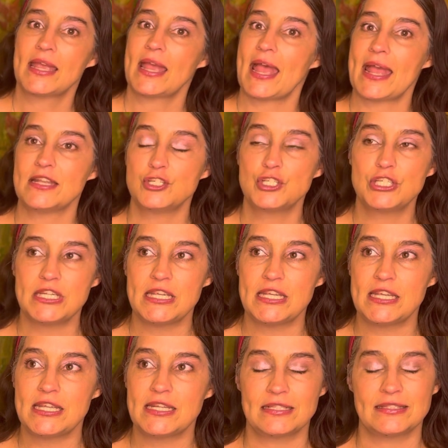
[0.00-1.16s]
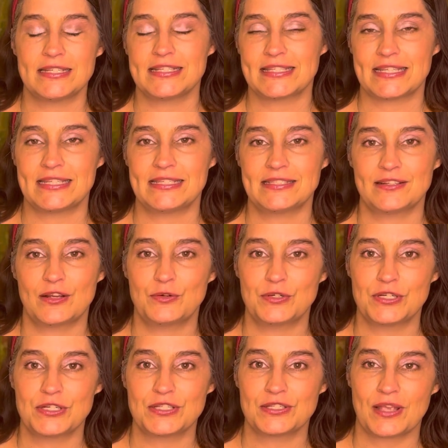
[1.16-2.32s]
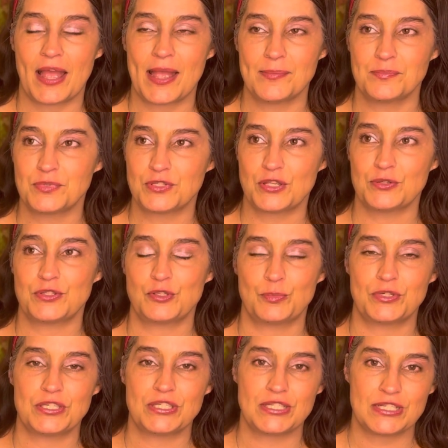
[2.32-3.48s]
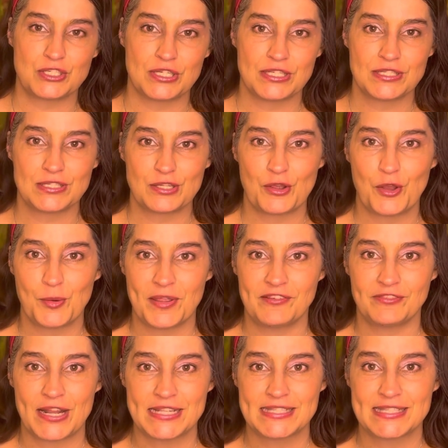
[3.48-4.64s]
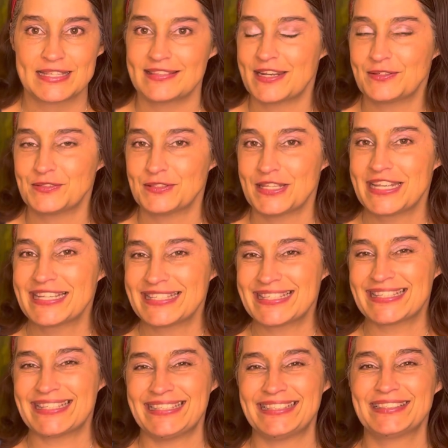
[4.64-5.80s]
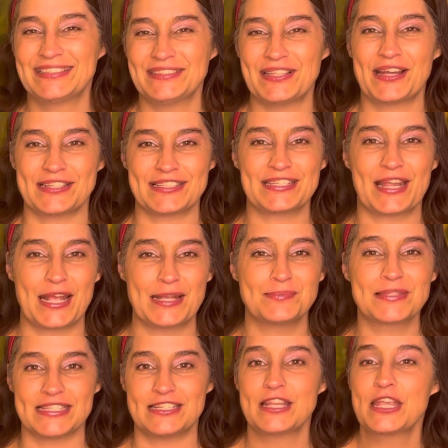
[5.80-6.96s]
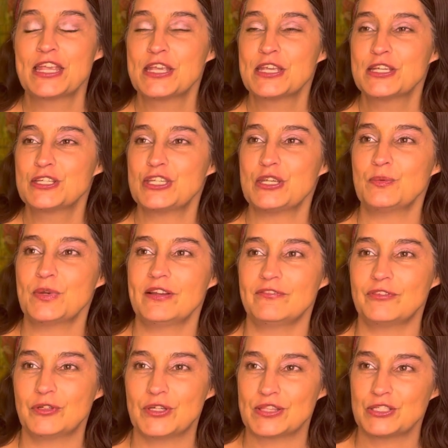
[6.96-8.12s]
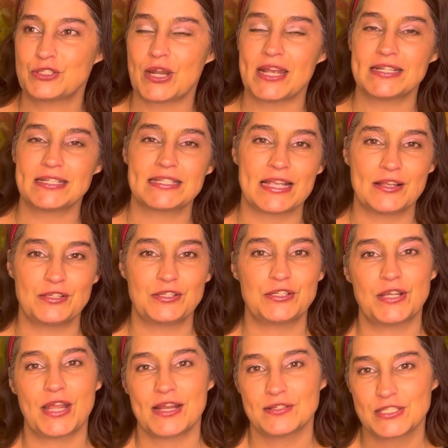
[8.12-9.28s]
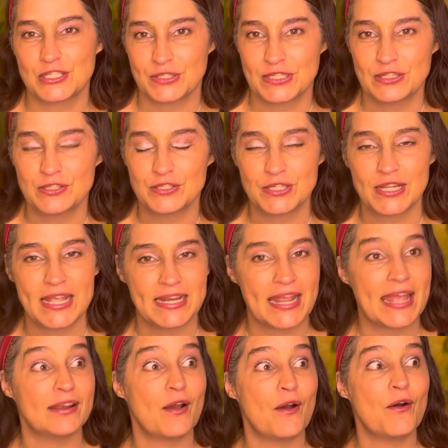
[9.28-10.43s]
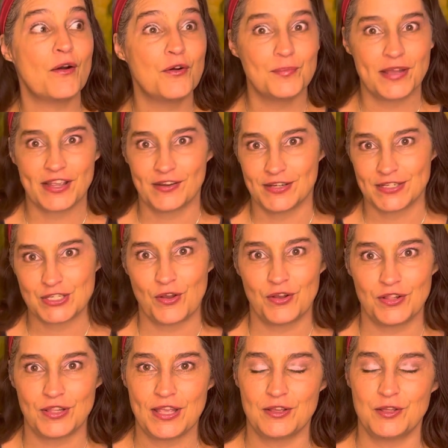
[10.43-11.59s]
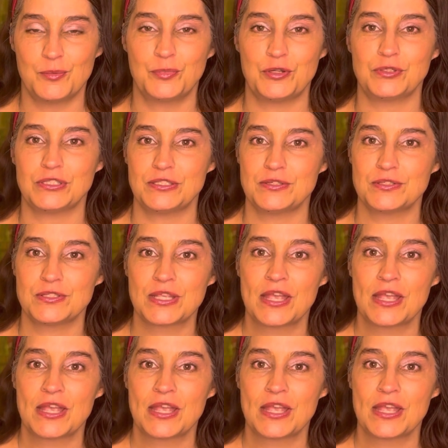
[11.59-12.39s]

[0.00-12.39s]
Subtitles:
And she didn't listen. Of course, I'm so superstitious to all my friends and they don't listen a lot of times. And she went forth and tried to sell her house during the hurricane. And oh my gosh, all hell broke loose.